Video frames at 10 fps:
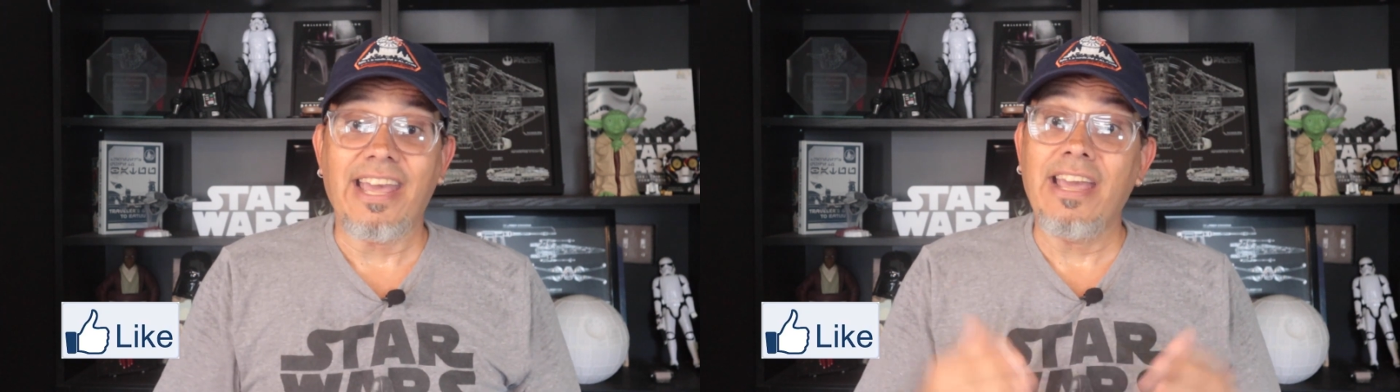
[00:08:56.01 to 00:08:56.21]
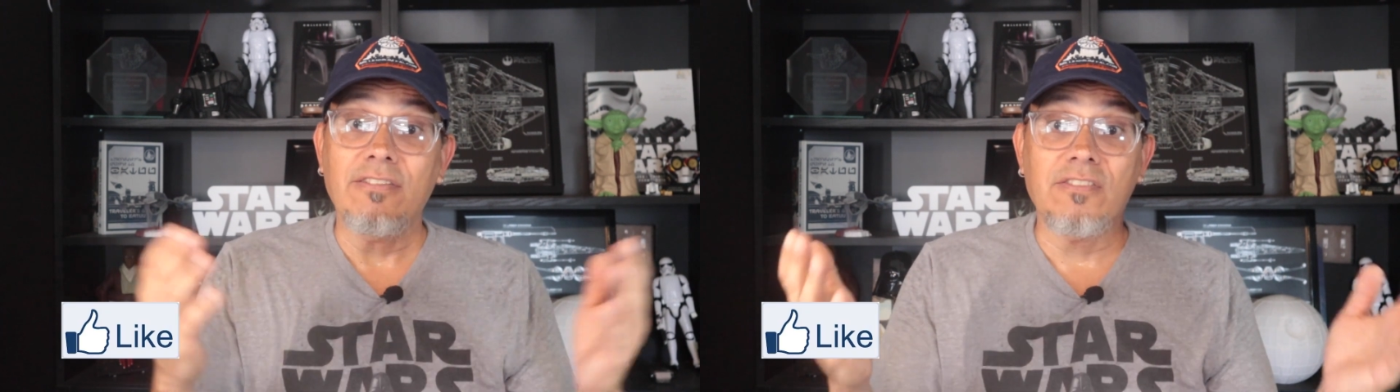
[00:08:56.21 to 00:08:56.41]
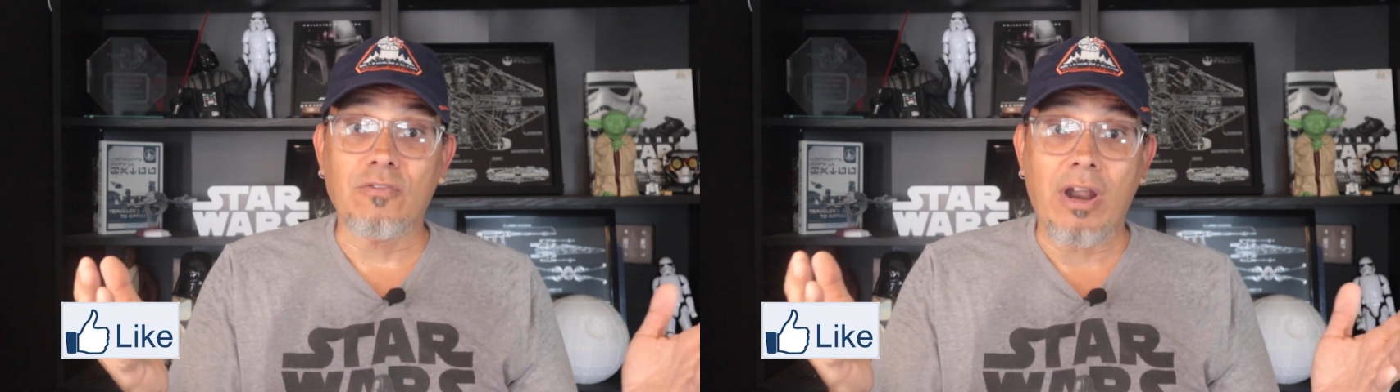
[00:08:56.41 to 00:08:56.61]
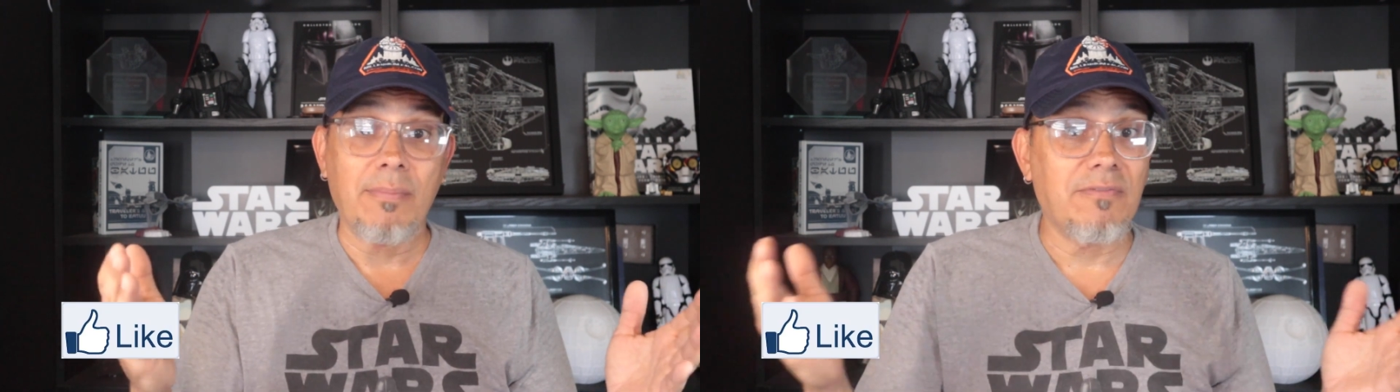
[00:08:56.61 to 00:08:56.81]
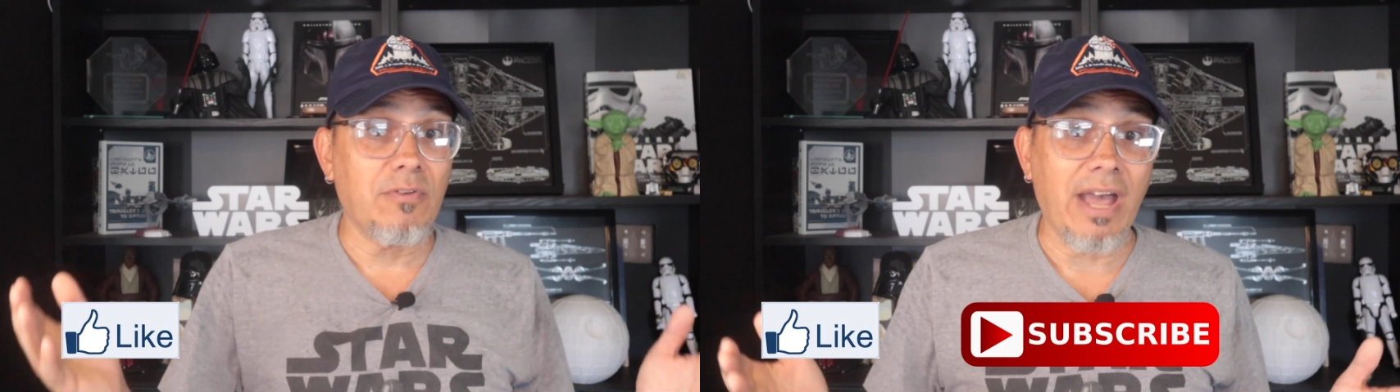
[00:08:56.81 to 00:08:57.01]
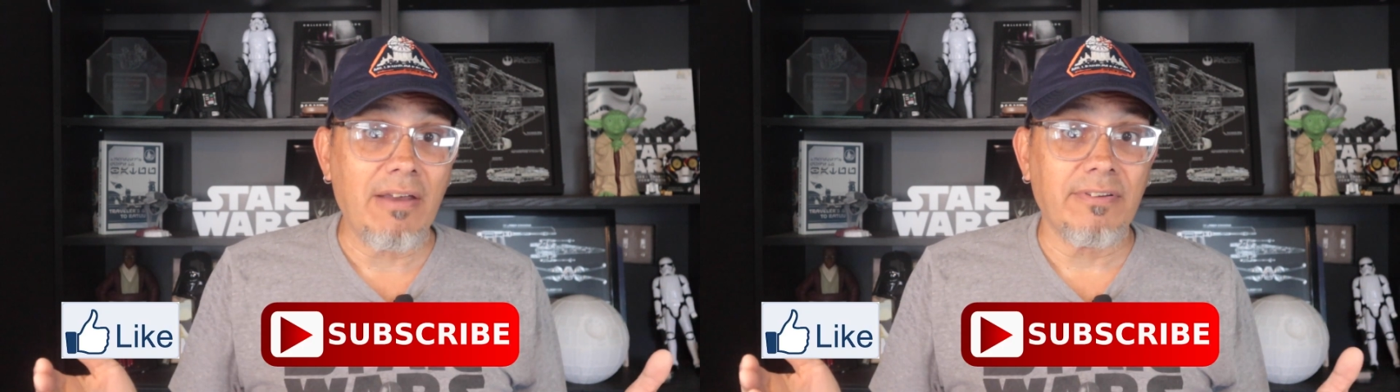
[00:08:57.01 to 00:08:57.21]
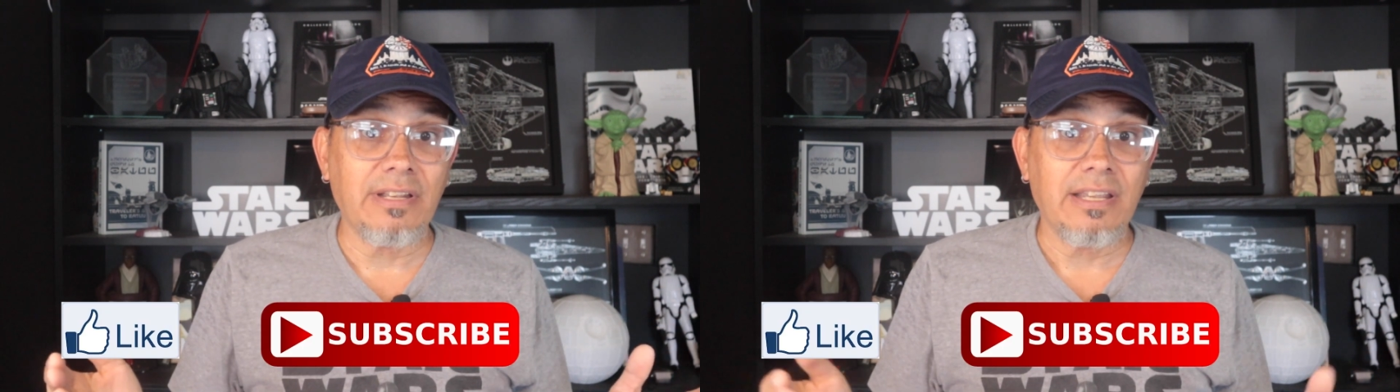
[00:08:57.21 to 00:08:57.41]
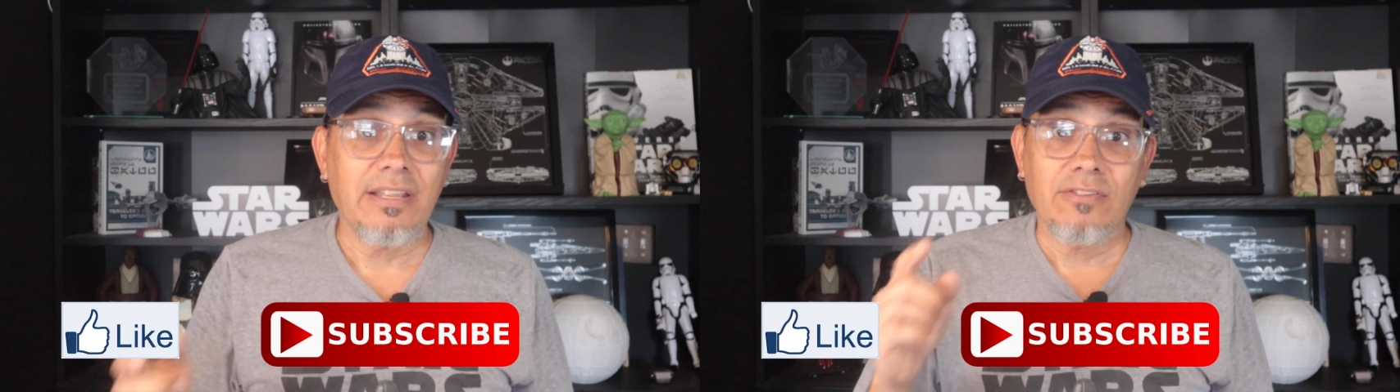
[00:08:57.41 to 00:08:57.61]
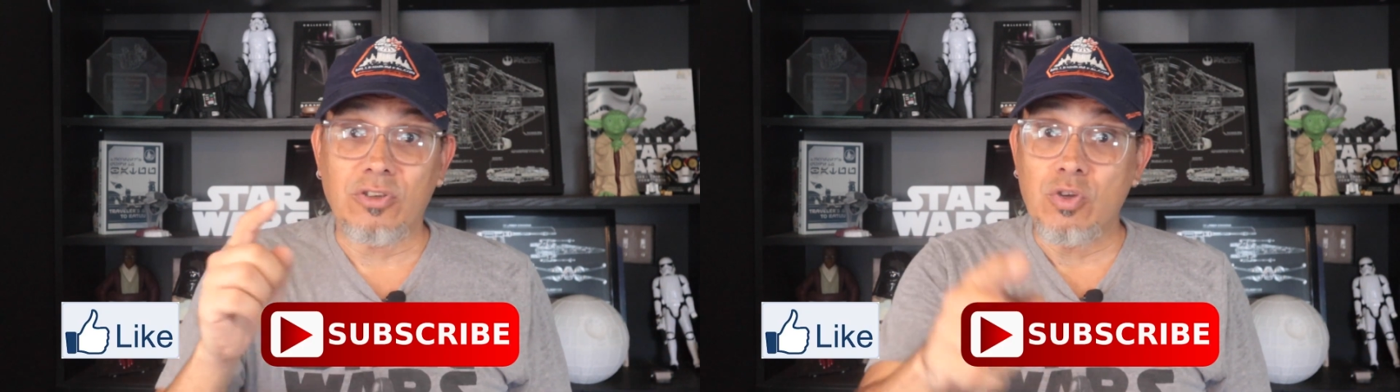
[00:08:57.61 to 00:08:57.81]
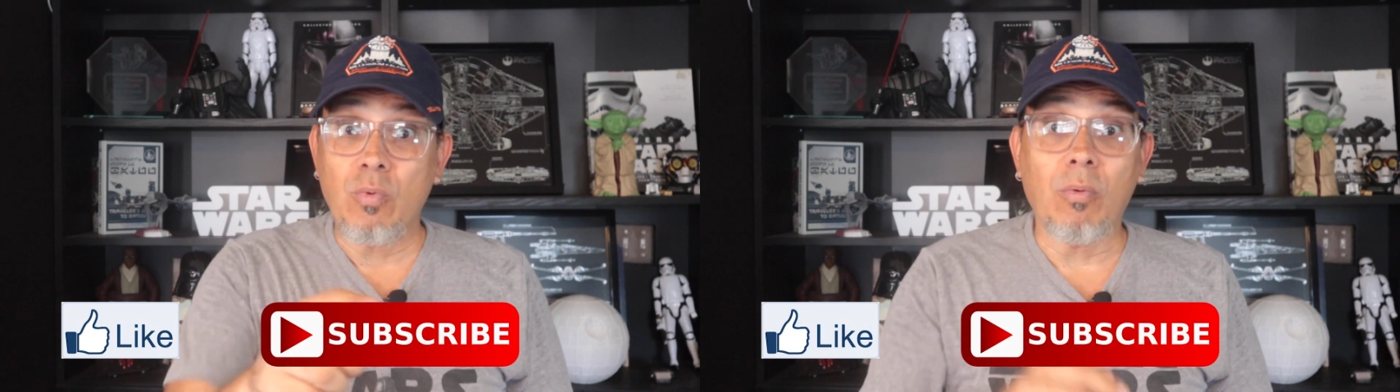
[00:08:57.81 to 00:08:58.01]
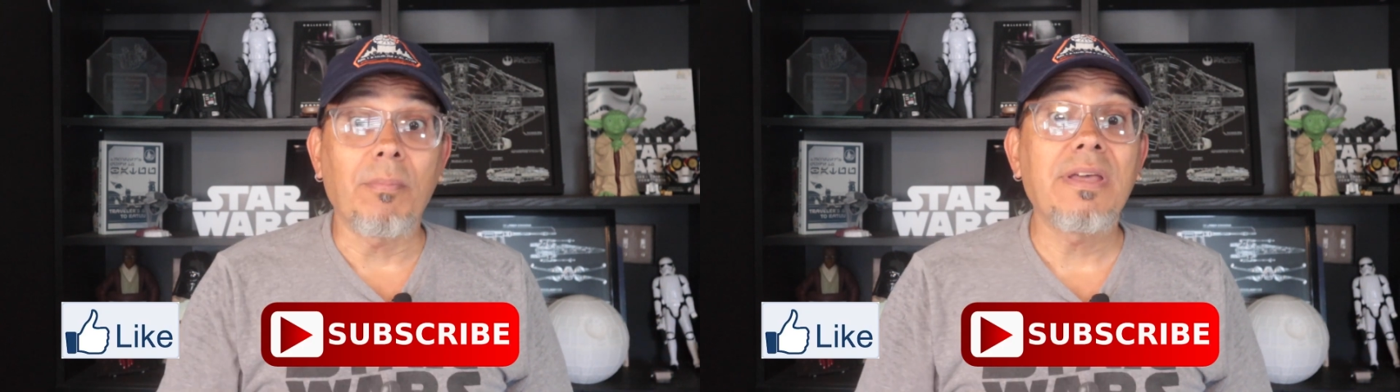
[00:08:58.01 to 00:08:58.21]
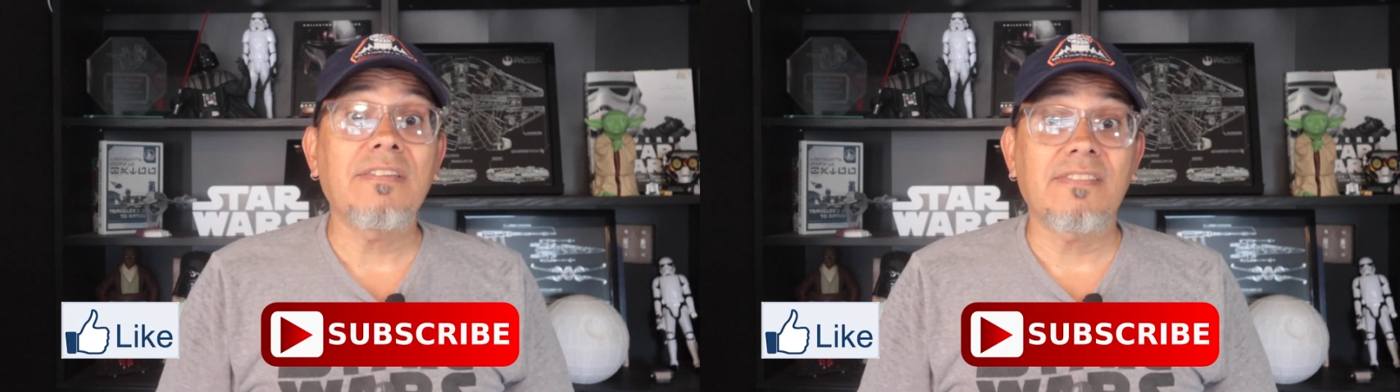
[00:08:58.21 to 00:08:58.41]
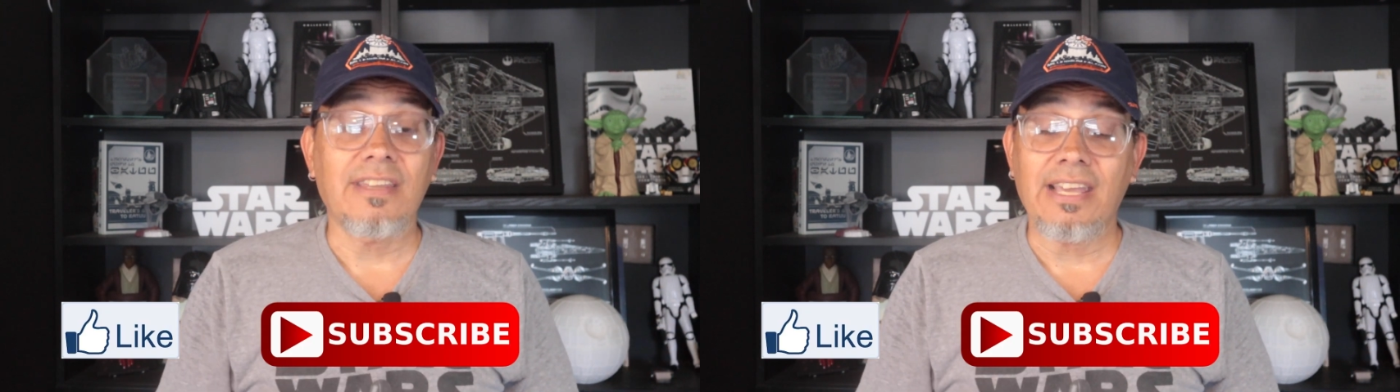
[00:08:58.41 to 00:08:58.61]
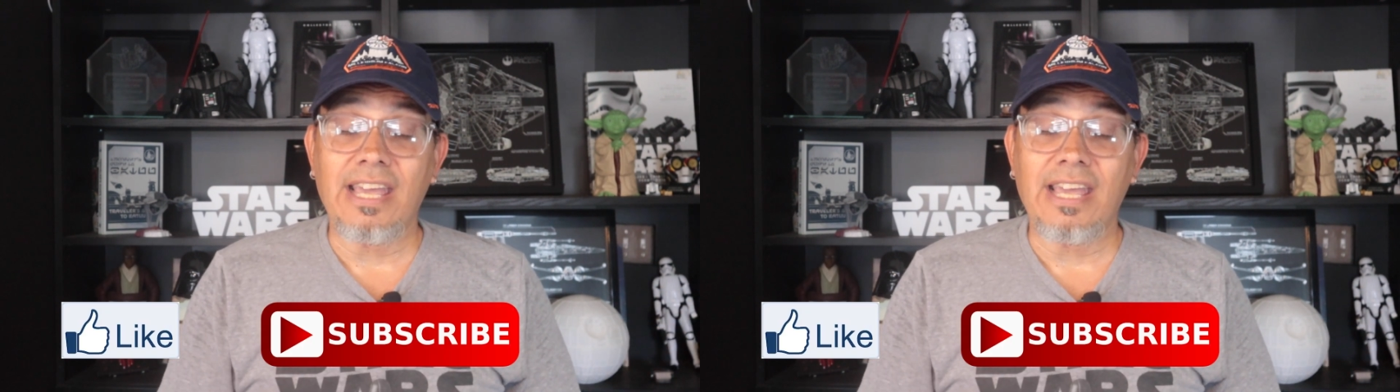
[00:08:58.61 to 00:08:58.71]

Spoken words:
and subscribe if you haven't so you won't miss